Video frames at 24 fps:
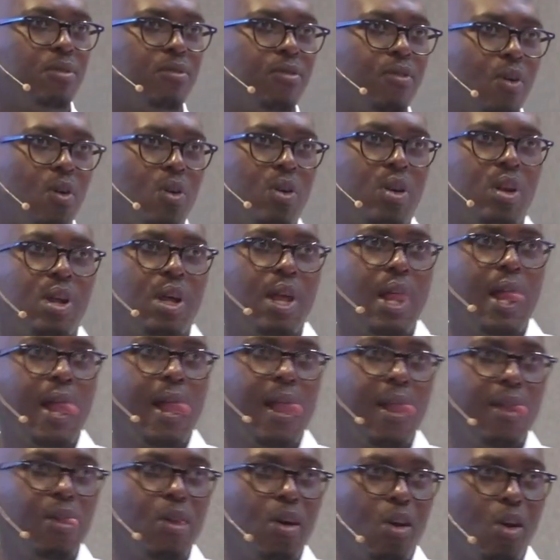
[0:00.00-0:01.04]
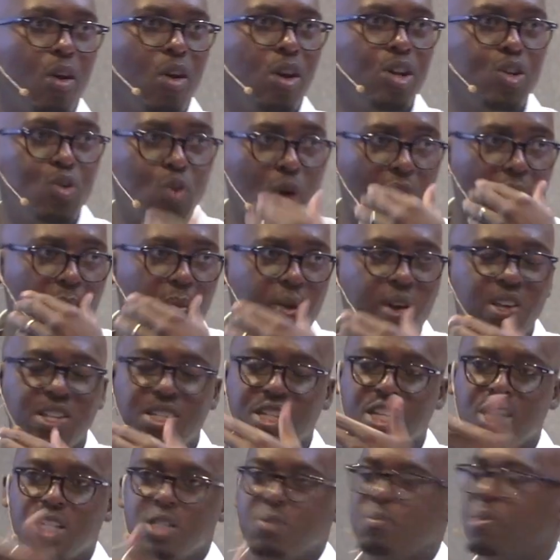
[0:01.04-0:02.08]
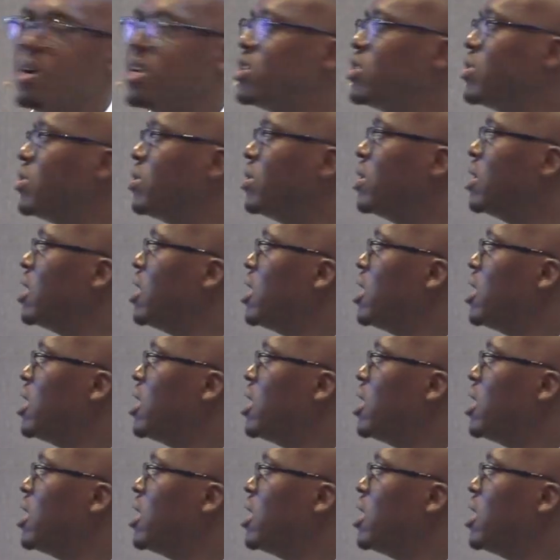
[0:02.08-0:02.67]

fraud, not only to our merchants, but to,